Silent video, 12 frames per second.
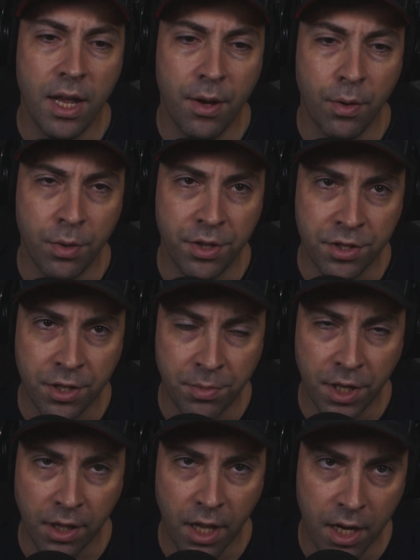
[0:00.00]
with the
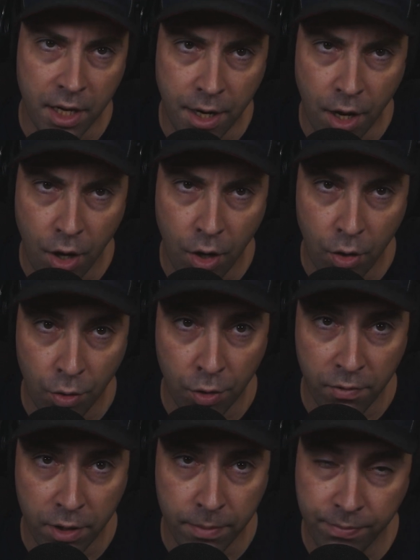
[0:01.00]
subject line
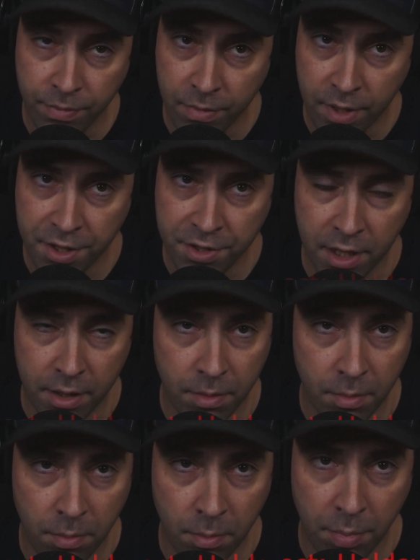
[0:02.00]
holdover. That's it.
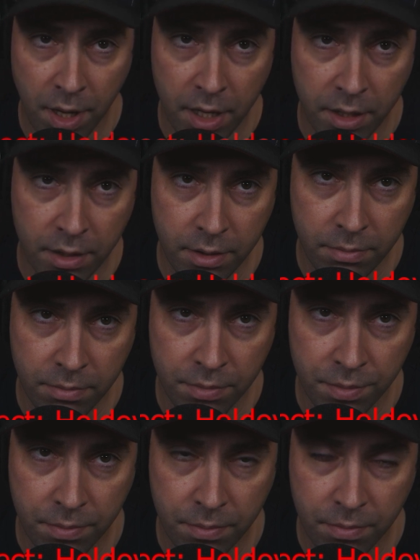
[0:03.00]
But
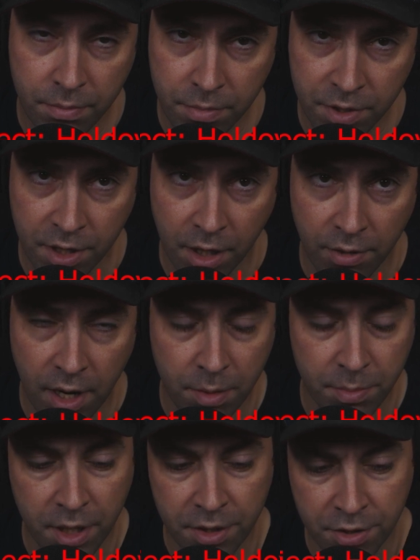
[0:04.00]
stick around
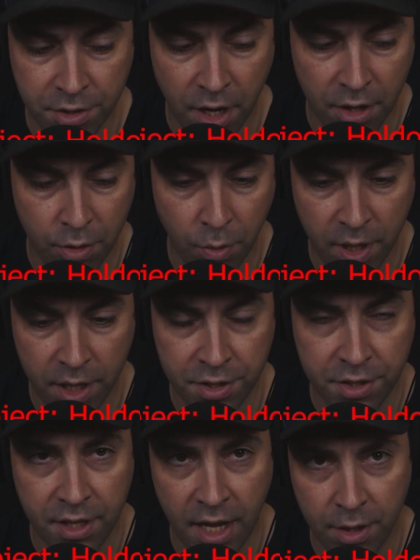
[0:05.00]
because there's other
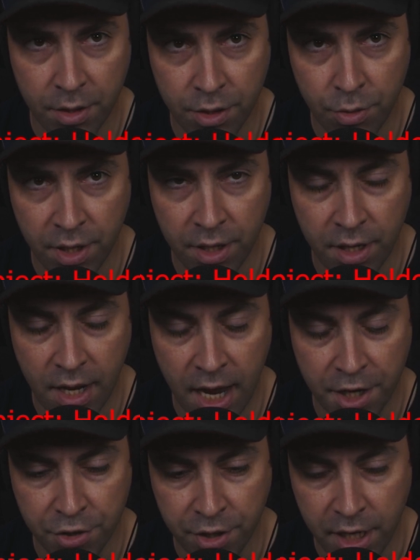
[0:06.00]
ways that you can
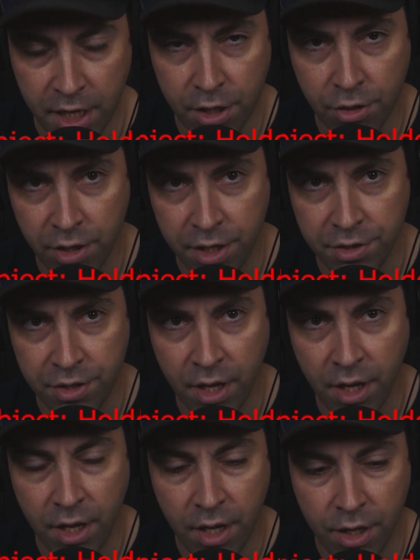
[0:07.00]
actually increase
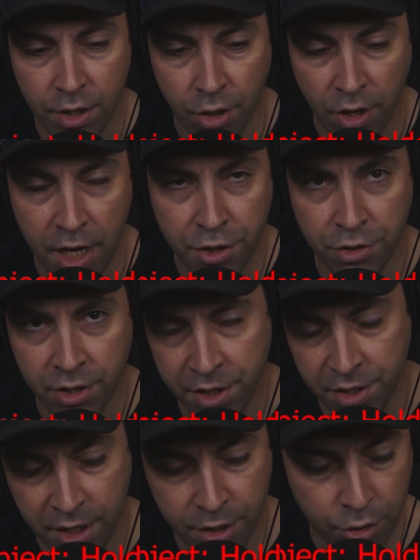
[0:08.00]
your entries
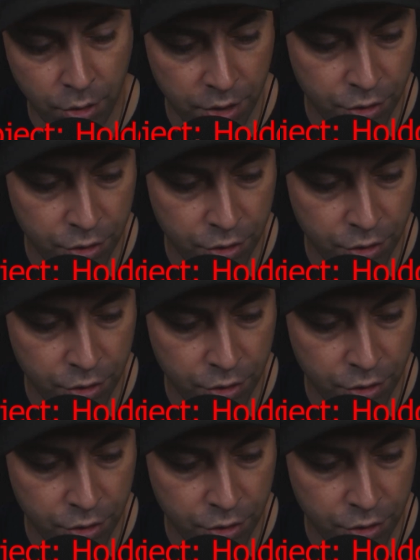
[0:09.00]
into the